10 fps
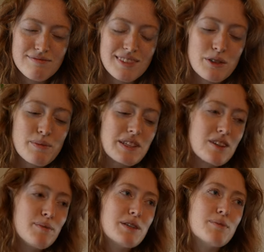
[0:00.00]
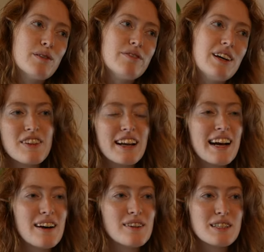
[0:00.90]
That would be so much more fun. Right
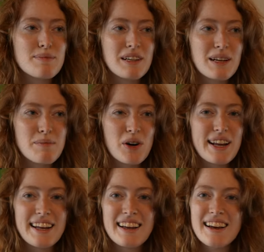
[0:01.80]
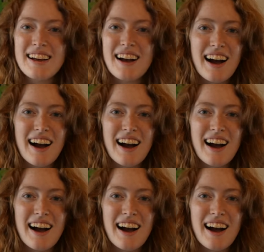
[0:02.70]
now, it's Monday morning.